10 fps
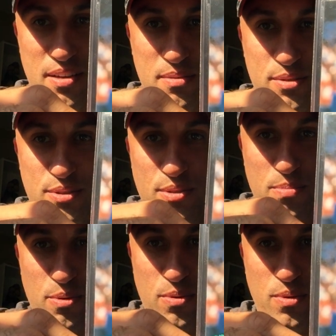
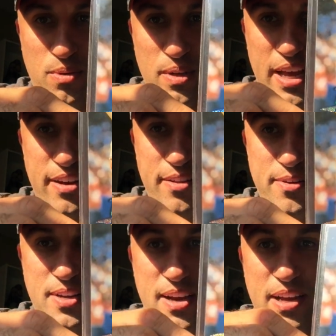Super cool, ahead of
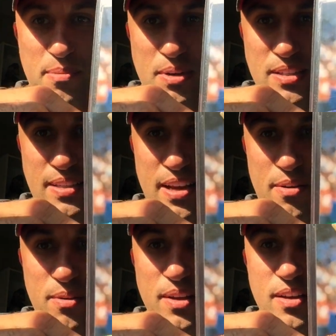their time, because
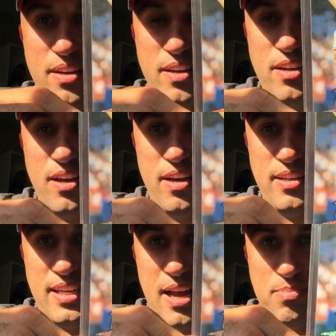now
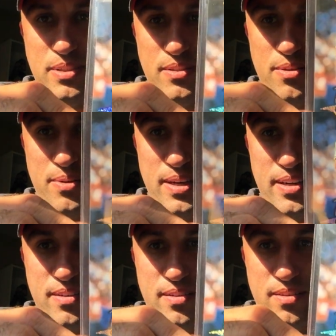Topps is doing it